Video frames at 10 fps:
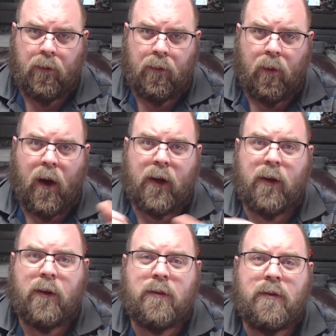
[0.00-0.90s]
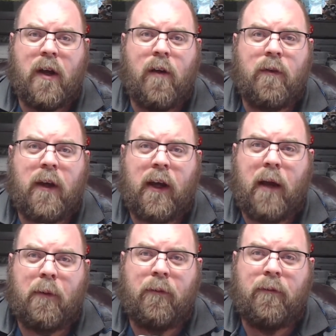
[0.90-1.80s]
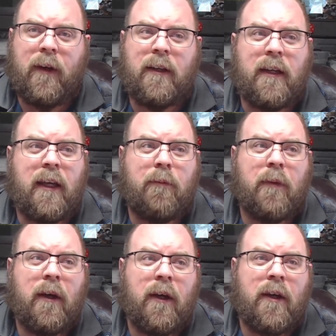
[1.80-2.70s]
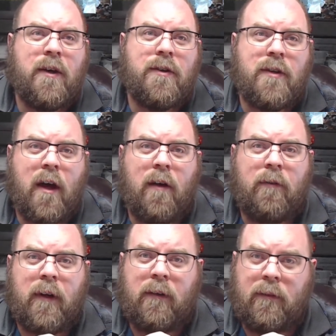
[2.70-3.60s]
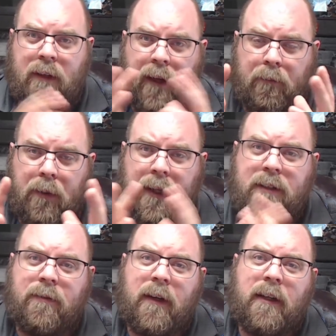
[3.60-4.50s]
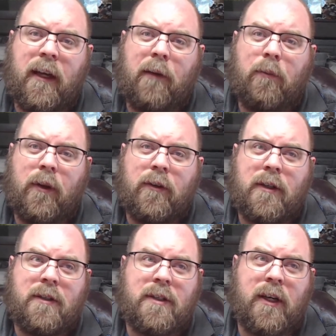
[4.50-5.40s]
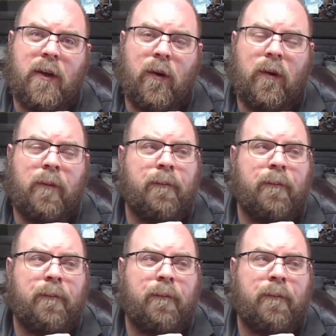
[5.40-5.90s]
water, some of it a couple of feet deep, some of it 10 plus feet deep where there's a sinkhole.